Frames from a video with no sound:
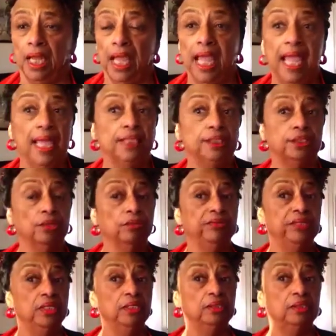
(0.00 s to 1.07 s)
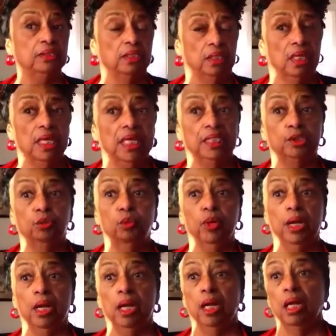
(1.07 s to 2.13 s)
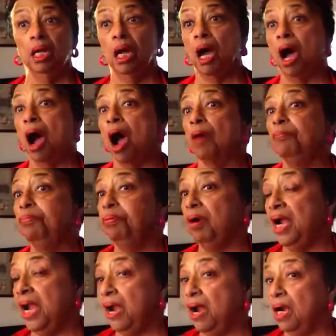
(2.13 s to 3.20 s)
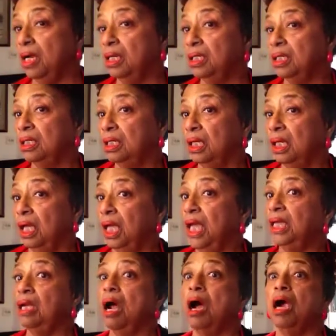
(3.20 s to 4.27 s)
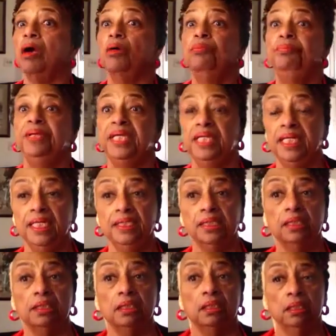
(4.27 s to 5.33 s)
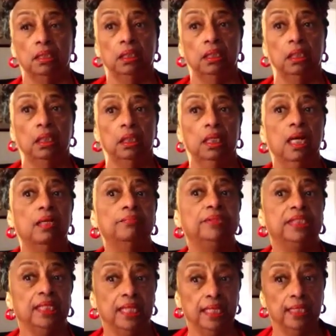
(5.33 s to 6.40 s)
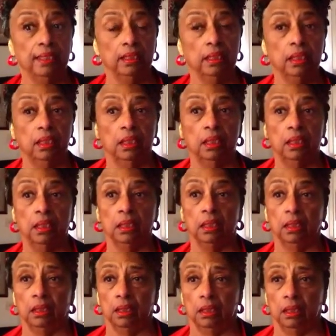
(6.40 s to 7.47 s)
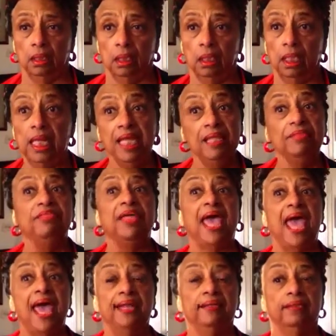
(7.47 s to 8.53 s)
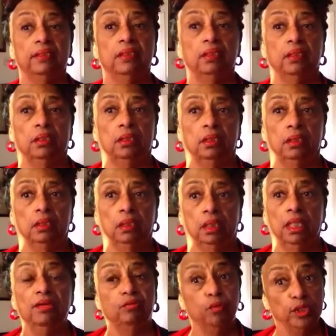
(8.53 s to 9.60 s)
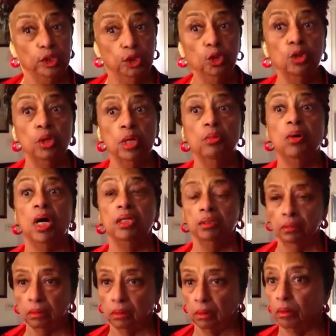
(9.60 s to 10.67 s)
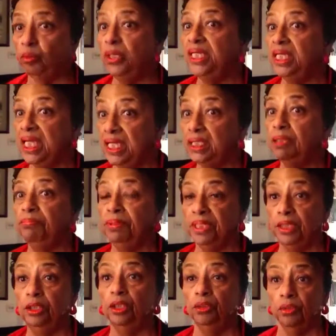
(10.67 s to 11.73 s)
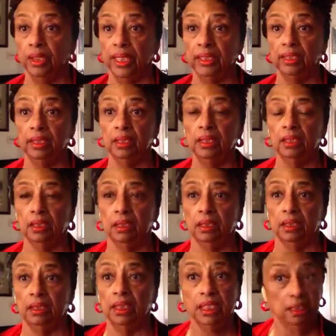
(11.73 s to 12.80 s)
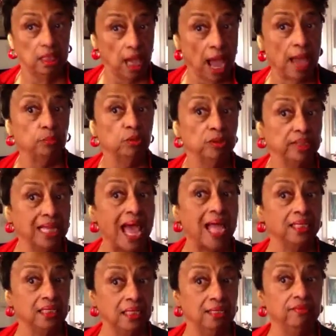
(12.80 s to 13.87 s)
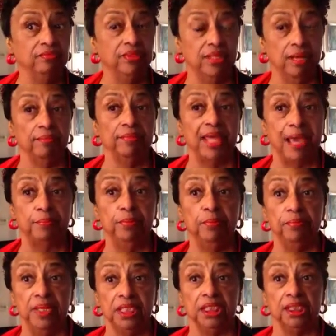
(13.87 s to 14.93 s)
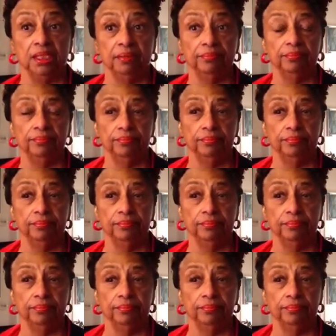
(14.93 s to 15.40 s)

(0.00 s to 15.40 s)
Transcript: And so this is where our prayer and our obedience comes in that if we're doing what we need to be doing, then God will not give them that permission.